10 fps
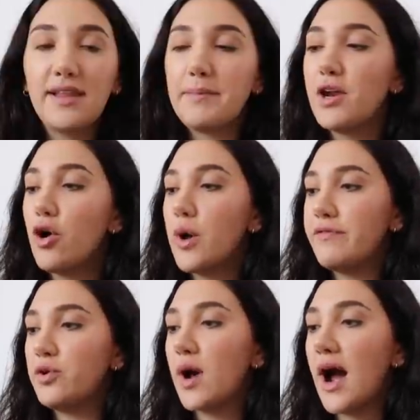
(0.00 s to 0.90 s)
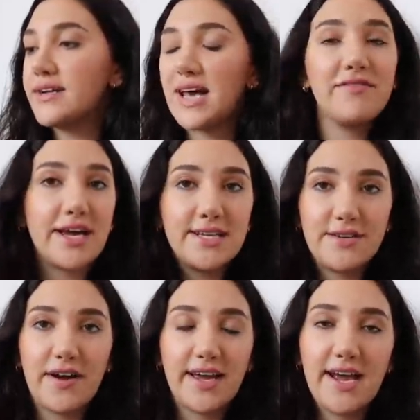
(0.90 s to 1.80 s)
Let me know if you guys have a
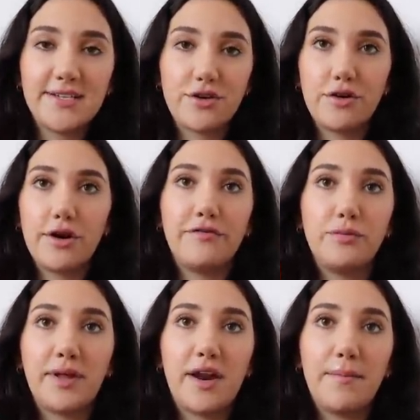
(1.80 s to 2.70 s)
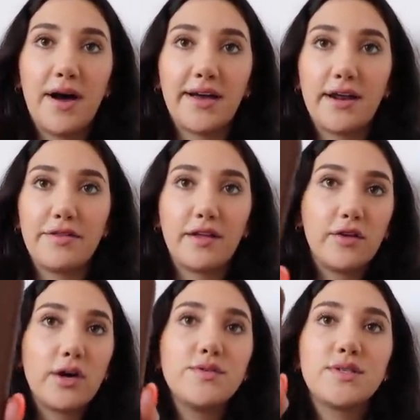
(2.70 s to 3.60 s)
Casetify case or if you plan on buying buying anything.
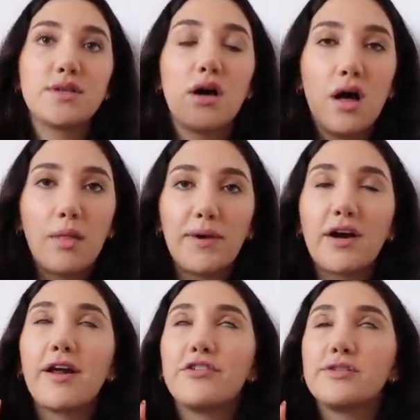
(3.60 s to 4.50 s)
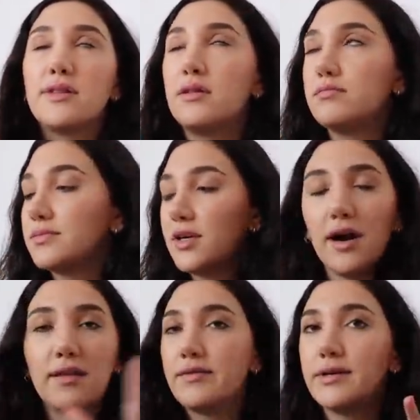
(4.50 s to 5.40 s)
Like I'm, so, oh my god, I just,
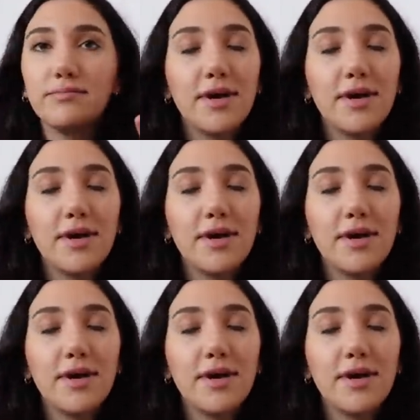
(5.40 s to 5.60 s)
I love it.